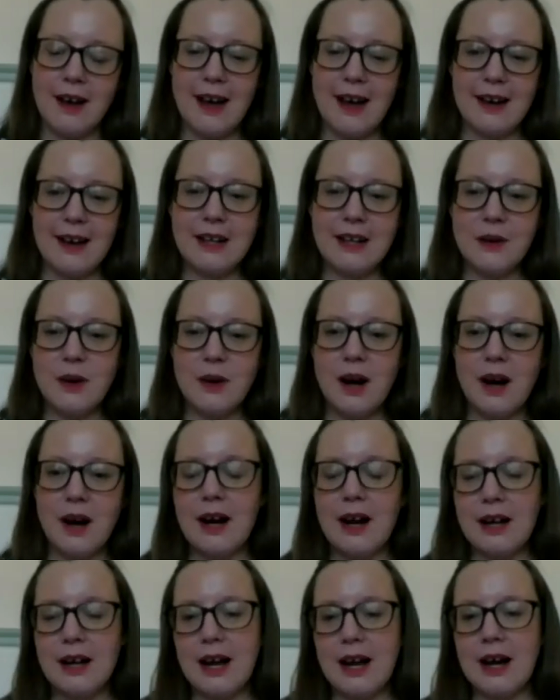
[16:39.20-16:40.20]
Now,
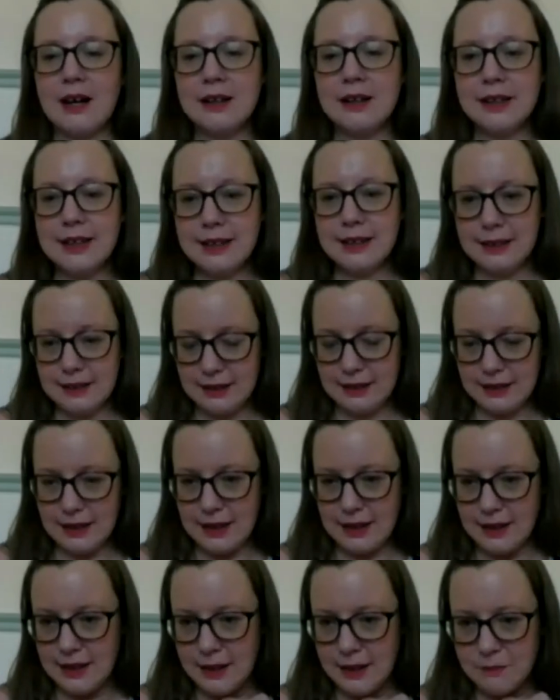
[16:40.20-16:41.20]
I
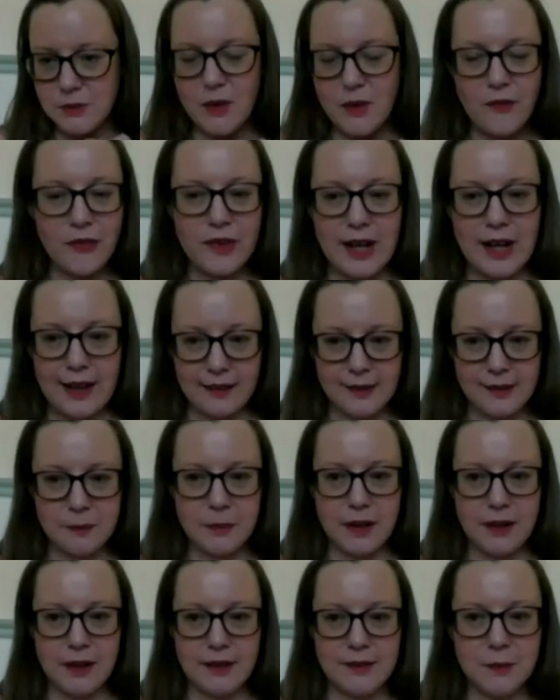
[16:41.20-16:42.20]
am not an
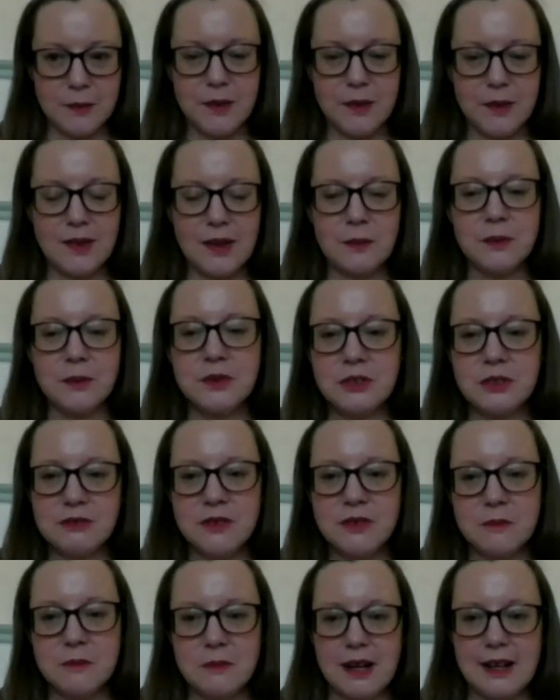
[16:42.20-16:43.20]
expert, but I wonder
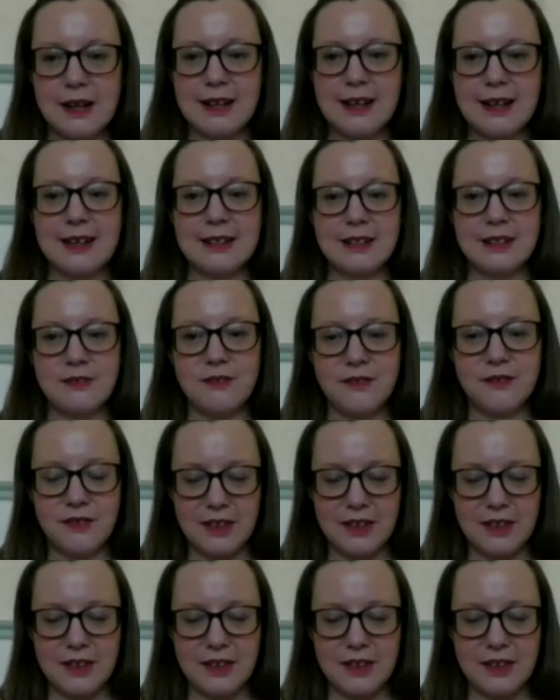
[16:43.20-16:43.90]
from my kind of